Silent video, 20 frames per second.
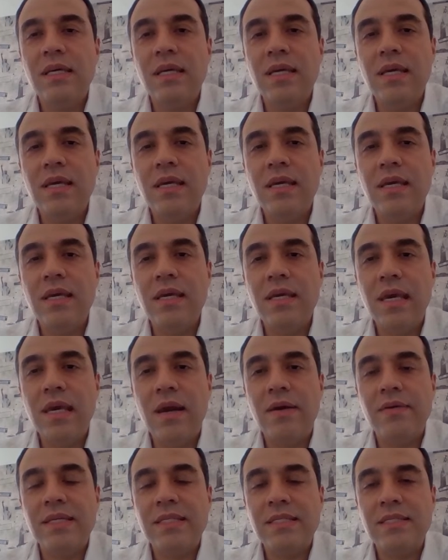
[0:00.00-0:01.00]
we are
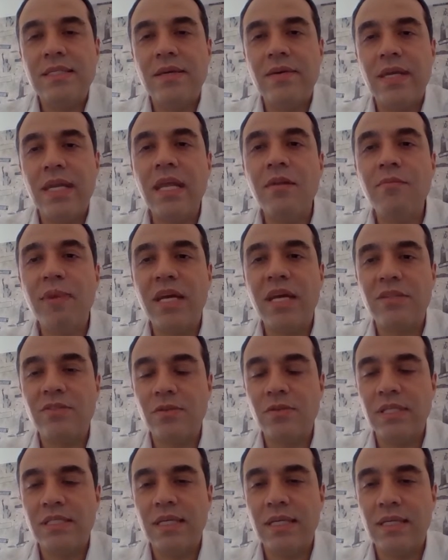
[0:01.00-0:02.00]
facing when we
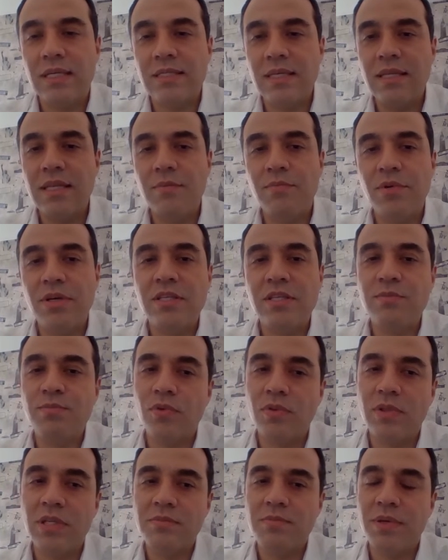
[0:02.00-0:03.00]
develop this type of
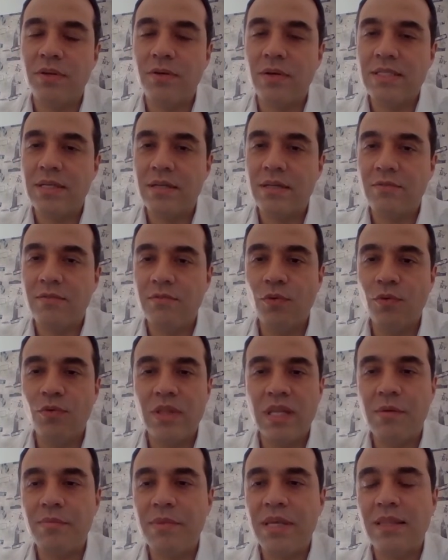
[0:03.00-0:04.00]
infrastructure
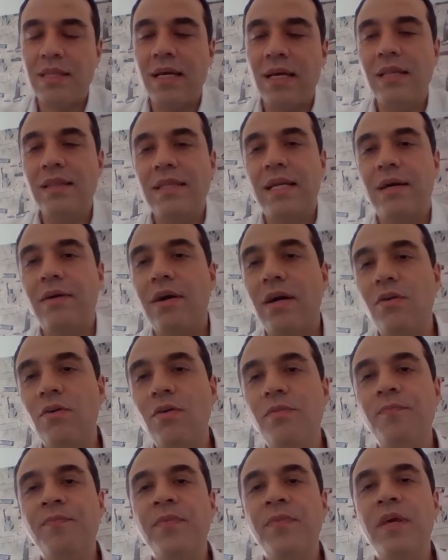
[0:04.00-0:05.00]
is the
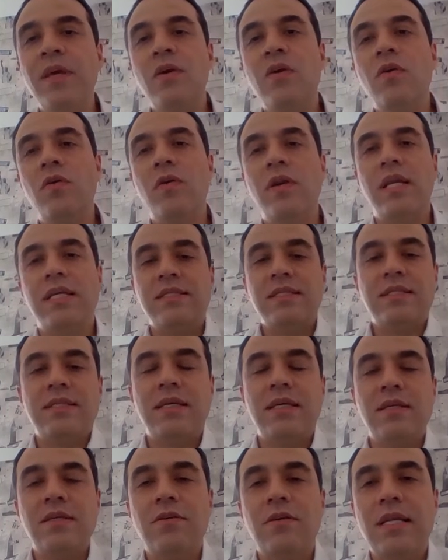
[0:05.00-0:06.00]

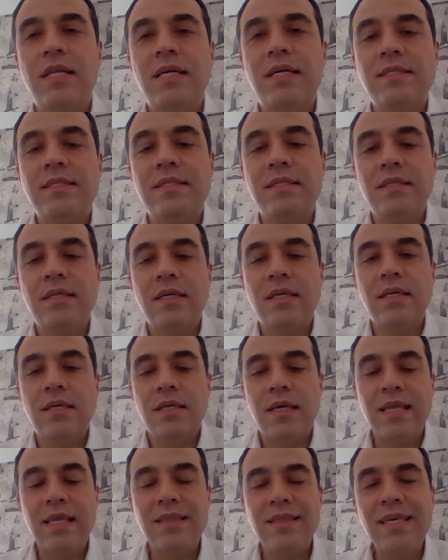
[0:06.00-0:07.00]
footprint
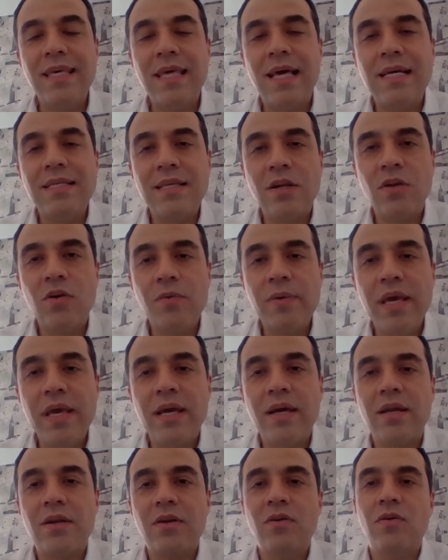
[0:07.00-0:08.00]
that
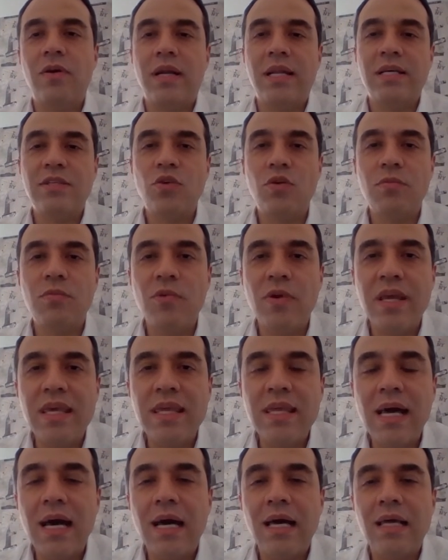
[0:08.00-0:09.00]

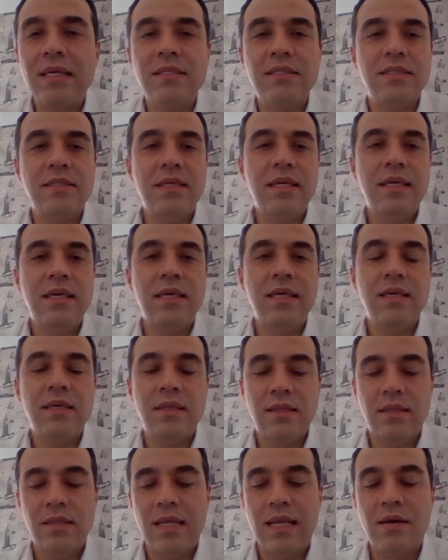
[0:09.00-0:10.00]
infrastructure
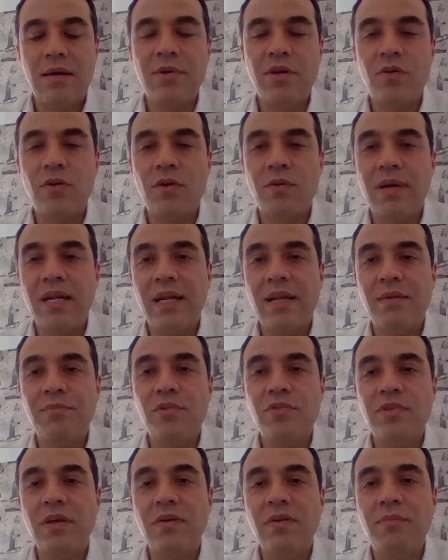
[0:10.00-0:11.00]
projects
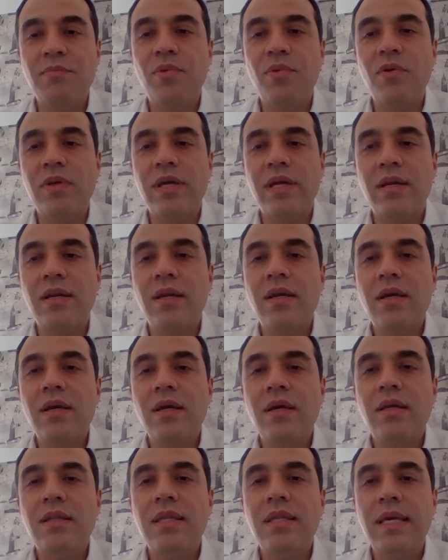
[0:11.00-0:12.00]
leave
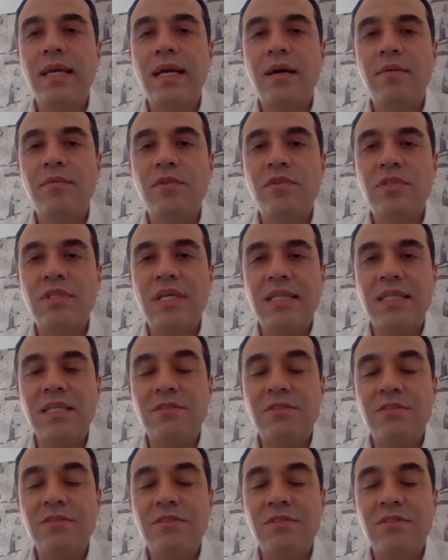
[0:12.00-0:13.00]
as a
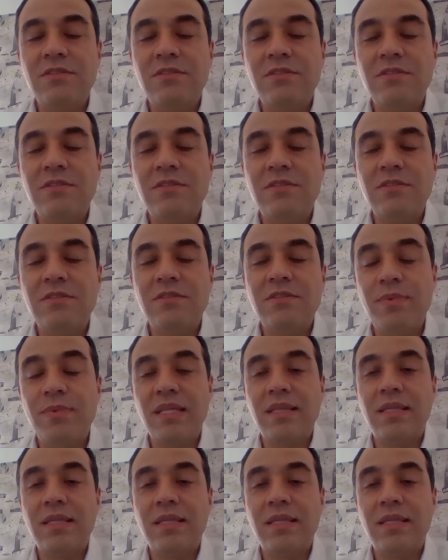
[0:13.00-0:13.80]
development.